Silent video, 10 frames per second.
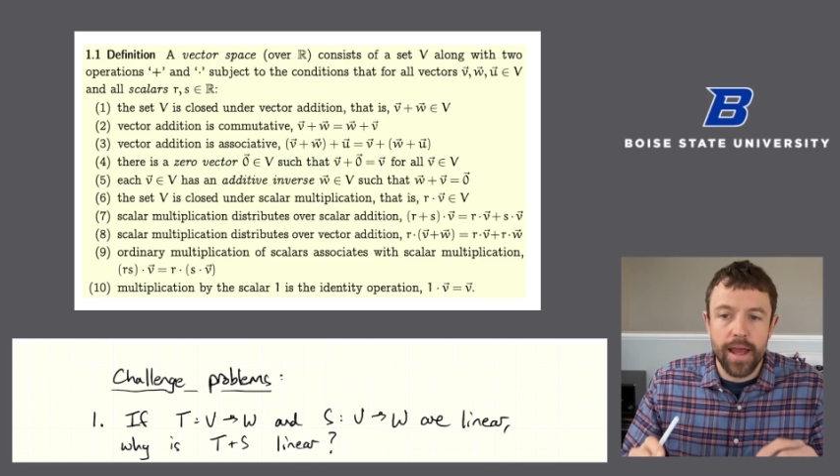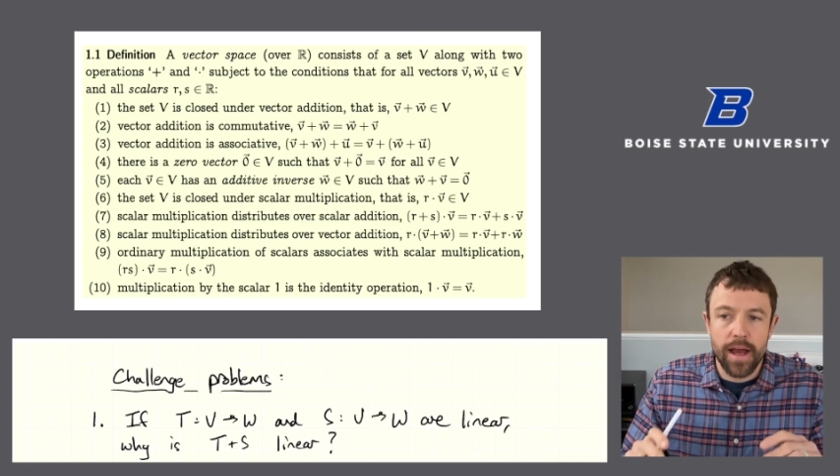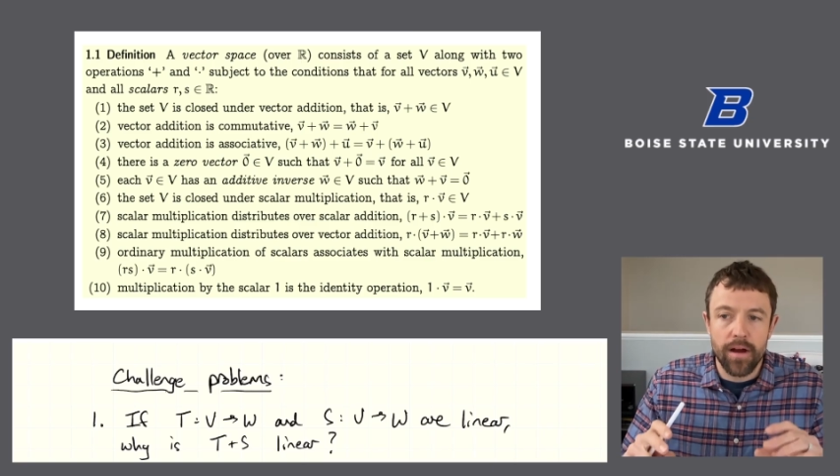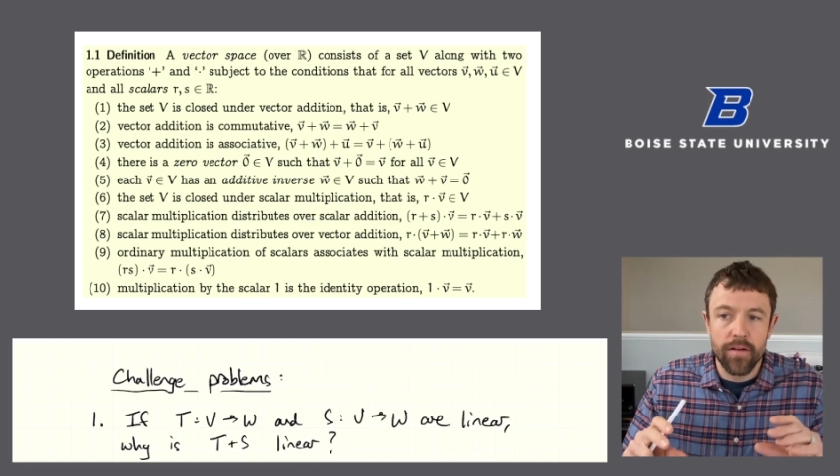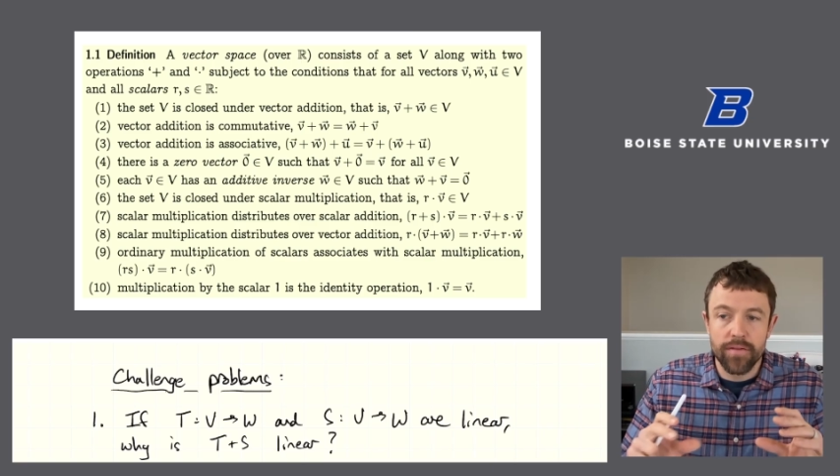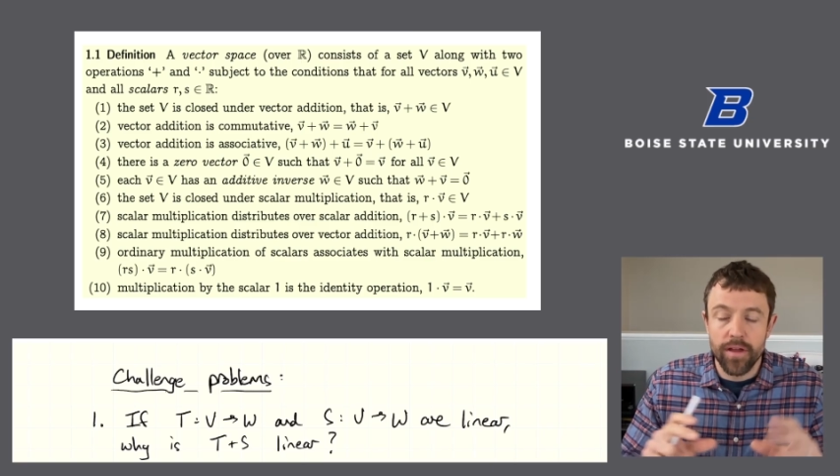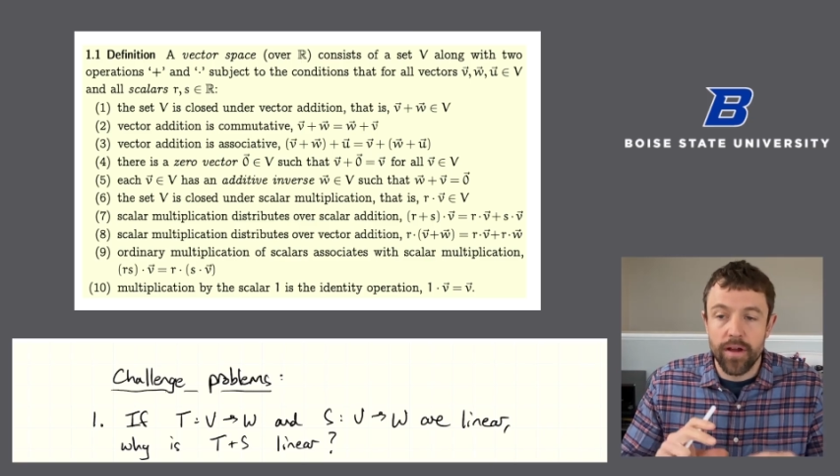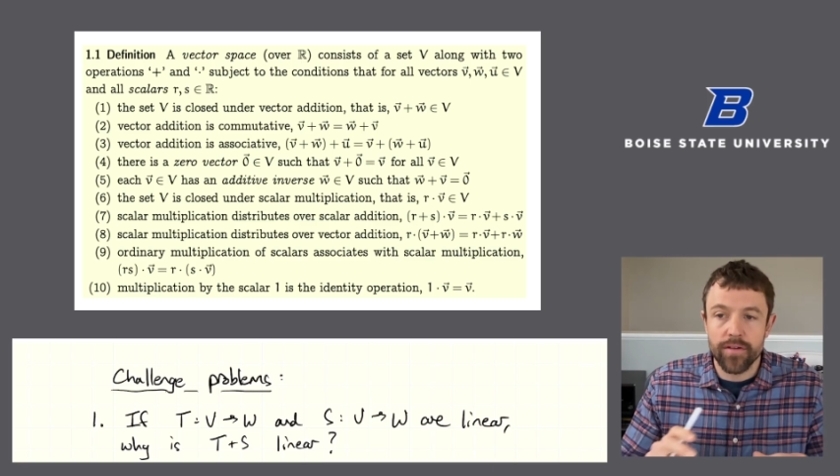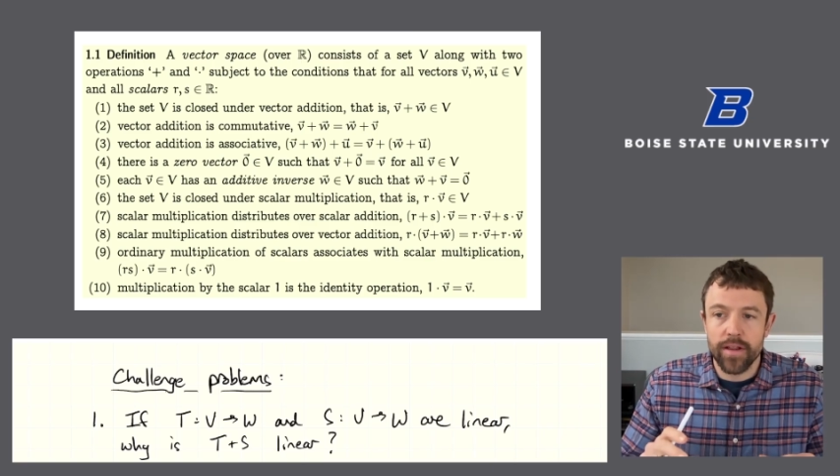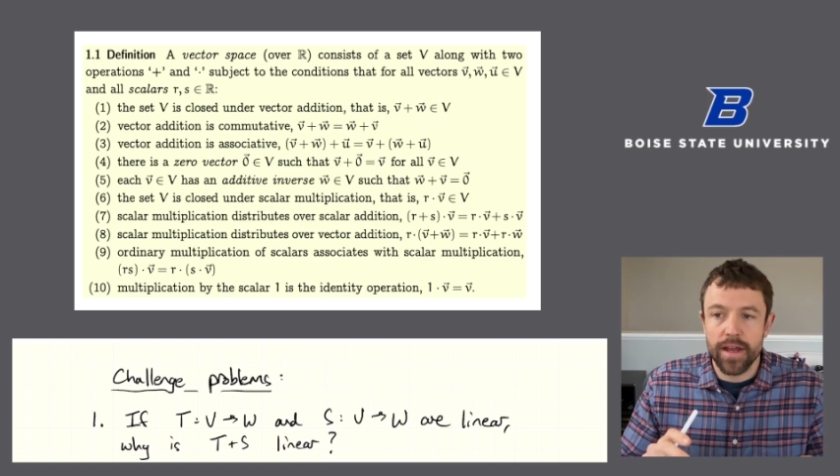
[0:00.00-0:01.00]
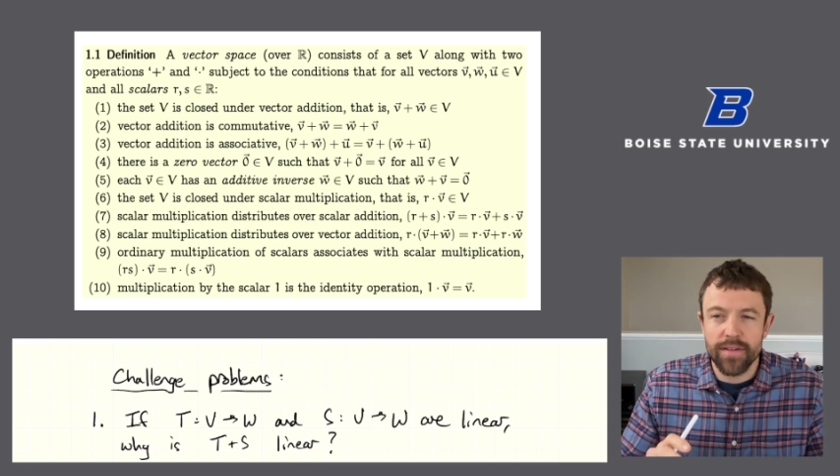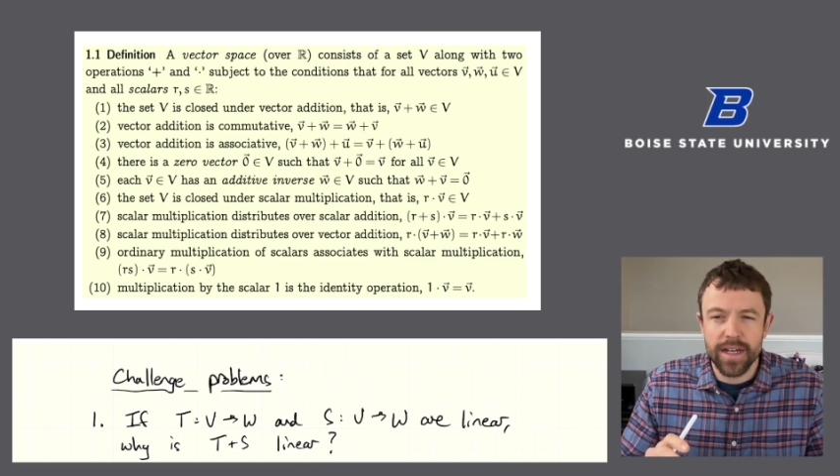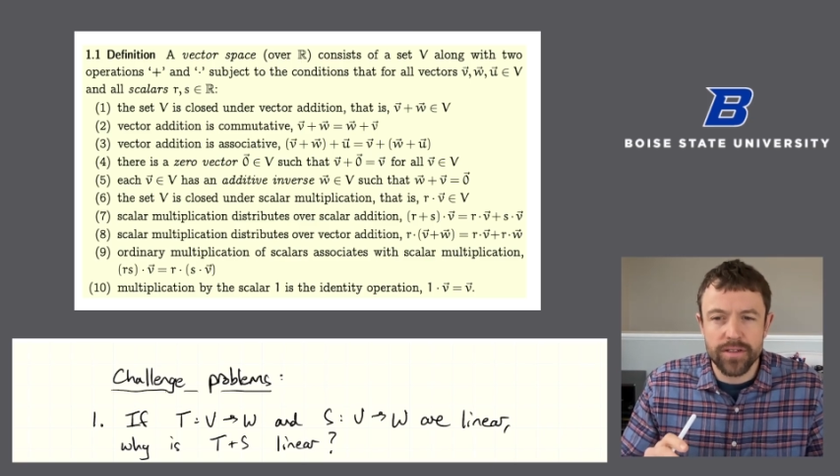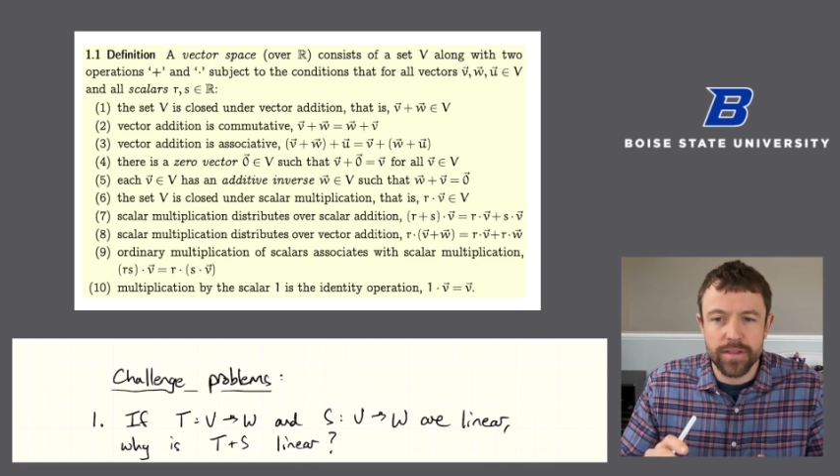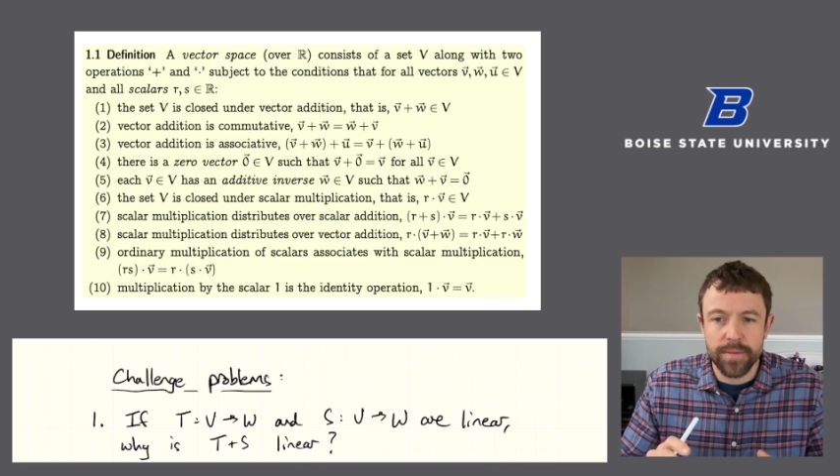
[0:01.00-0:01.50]
of the underlying
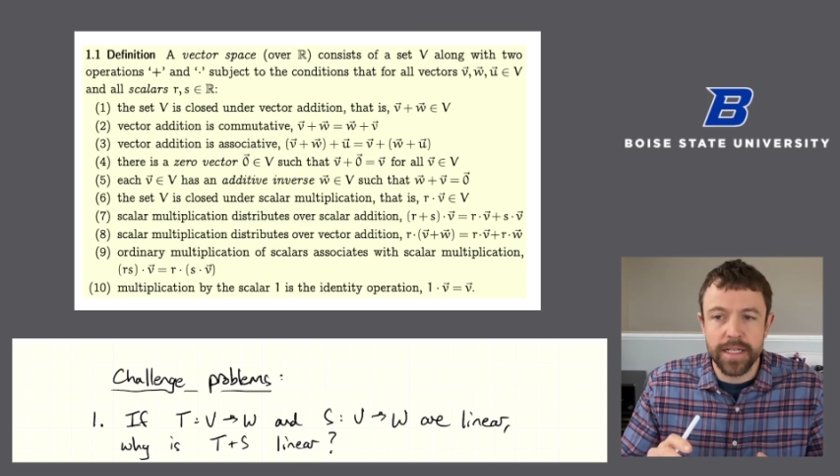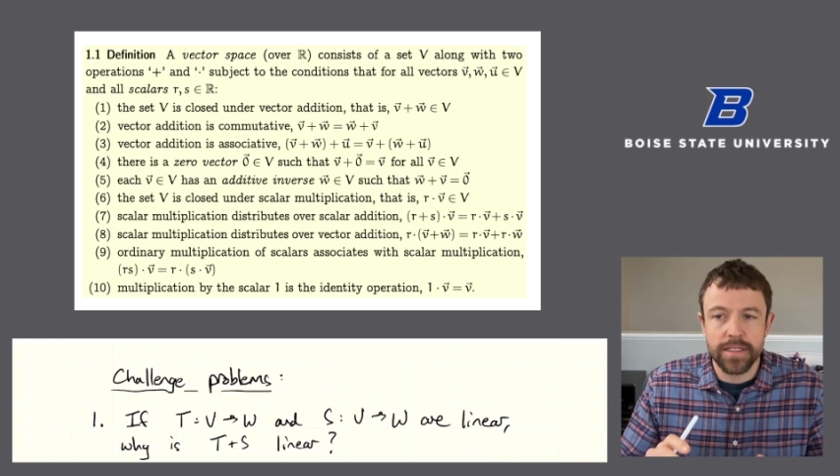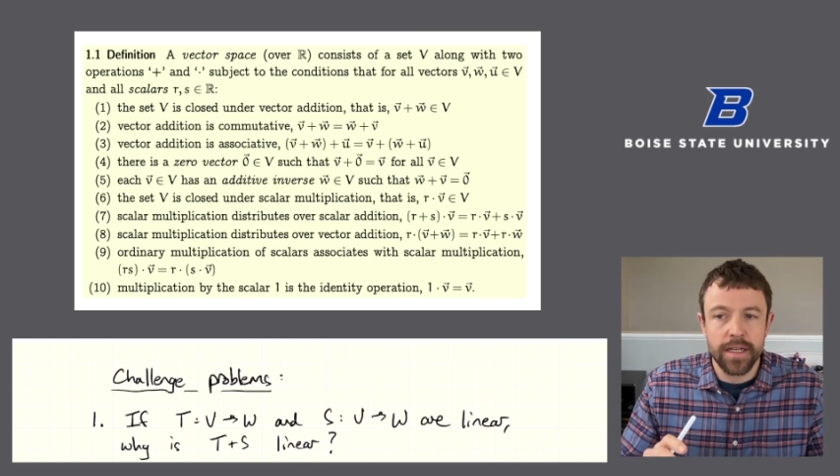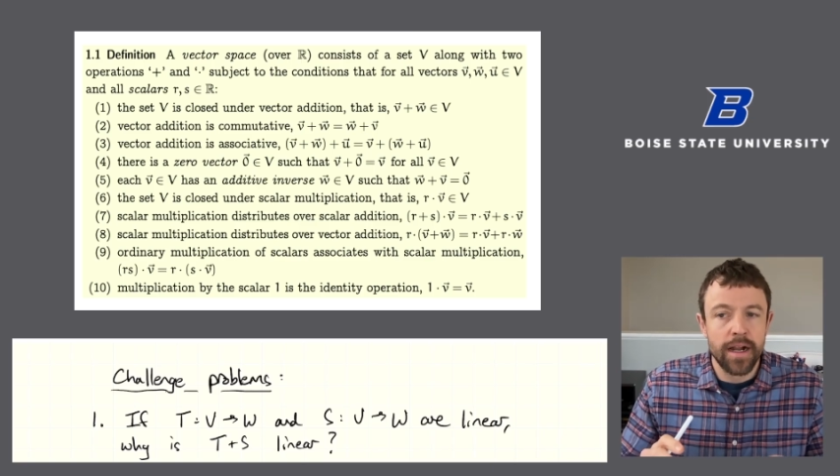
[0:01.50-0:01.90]
vector space,